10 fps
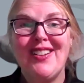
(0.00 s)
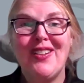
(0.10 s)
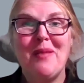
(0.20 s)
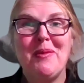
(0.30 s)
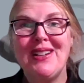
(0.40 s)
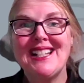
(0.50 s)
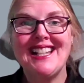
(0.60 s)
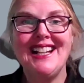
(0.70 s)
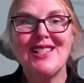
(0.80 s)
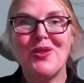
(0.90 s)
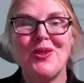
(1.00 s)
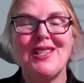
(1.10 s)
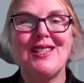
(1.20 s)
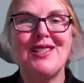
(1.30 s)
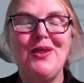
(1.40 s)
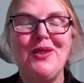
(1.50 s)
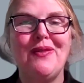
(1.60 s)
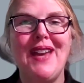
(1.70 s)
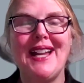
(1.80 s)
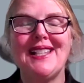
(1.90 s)
are marine science courses too, if
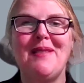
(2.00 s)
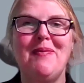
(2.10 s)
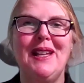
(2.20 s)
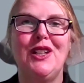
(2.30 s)
that's something